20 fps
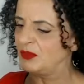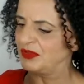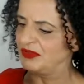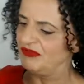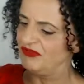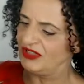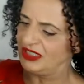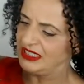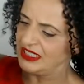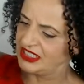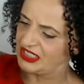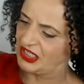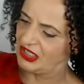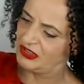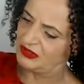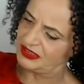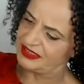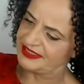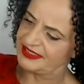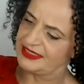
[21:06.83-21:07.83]
wouldn't really
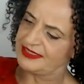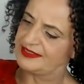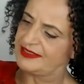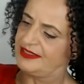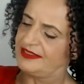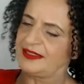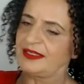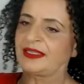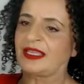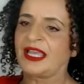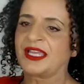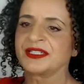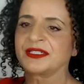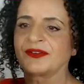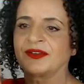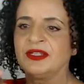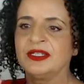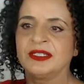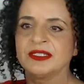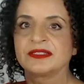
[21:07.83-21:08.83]
go, because this is a
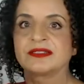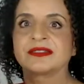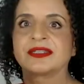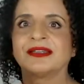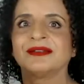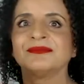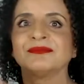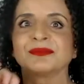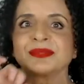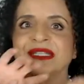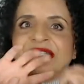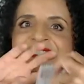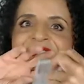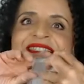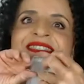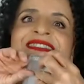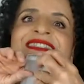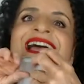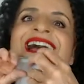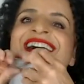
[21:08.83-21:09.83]
kind of
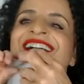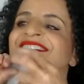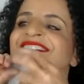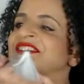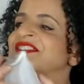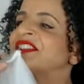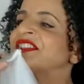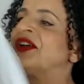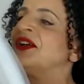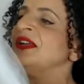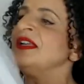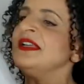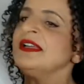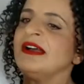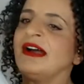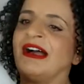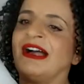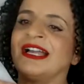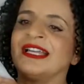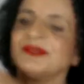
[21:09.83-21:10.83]
tumbling style. So
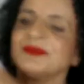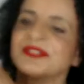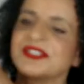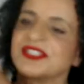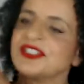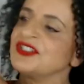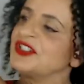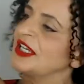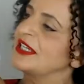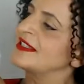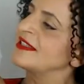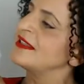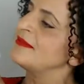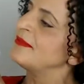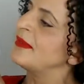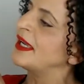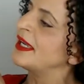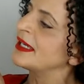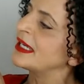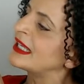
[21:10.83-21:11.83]
I would suggest
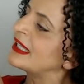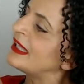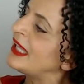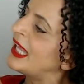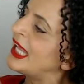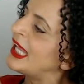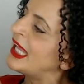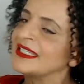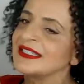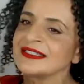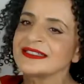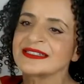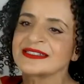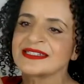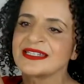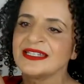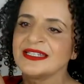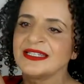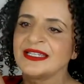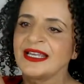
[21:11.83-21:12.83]
that my
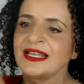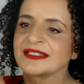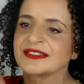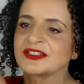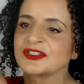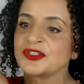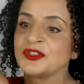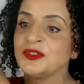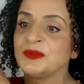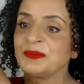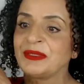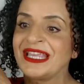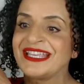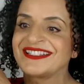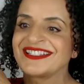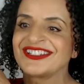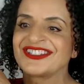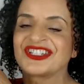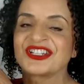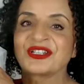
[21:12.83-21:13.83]
client has two
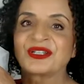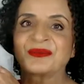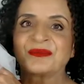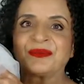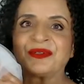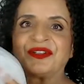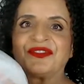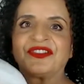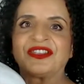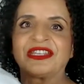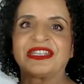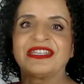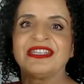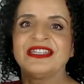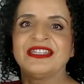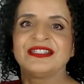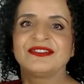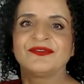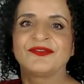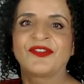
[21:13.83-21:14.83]
places she could put the
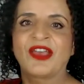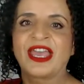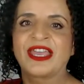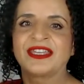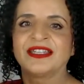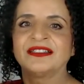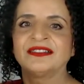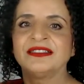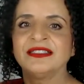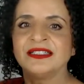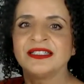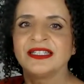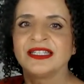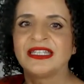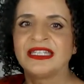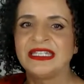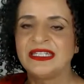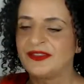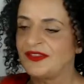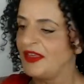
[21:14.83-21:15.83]
veil,
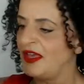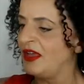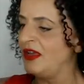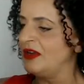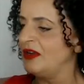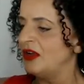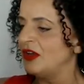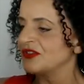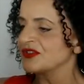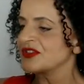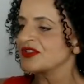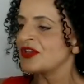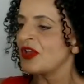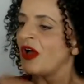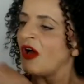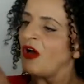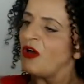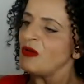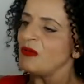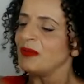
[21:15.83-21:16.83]
either on
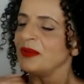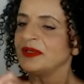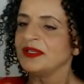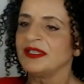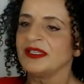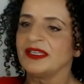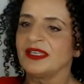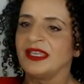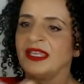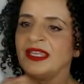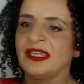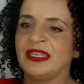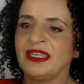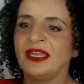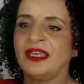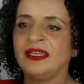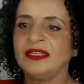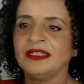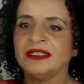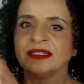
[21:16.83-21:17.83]
top
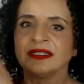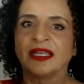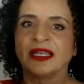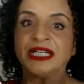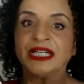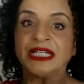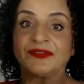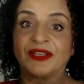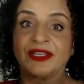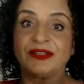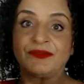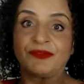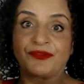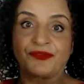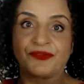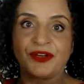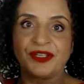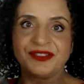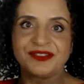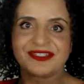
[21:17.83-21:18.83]
here, kind of in
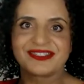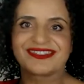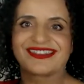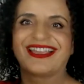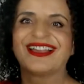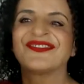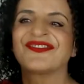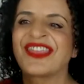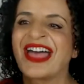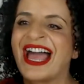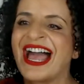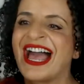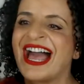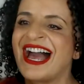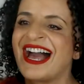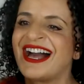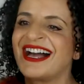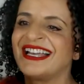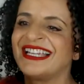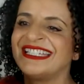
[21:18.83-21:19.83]
front of that
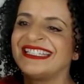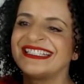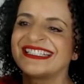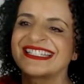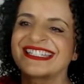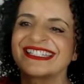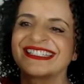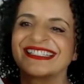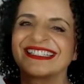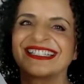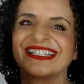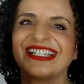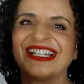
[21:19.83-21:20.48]
height,